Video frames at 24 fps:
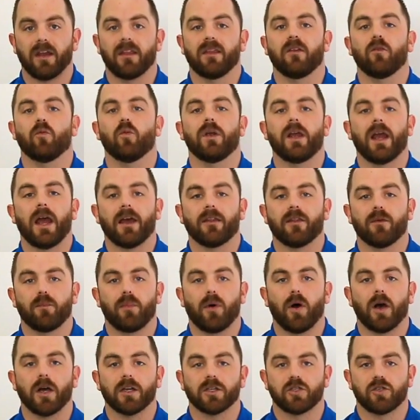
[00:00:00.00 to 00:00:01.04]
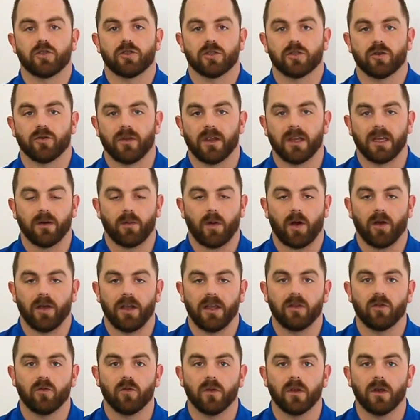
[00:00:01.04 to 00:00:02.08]
and then we add the posture. So think about
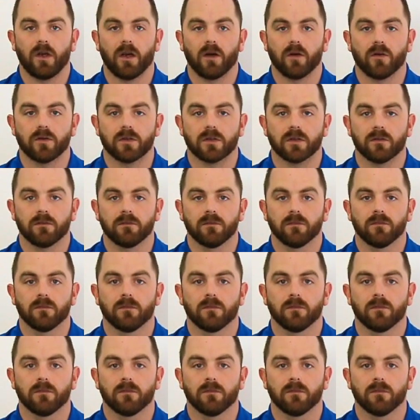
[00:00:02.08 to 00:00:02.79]
in through the nose,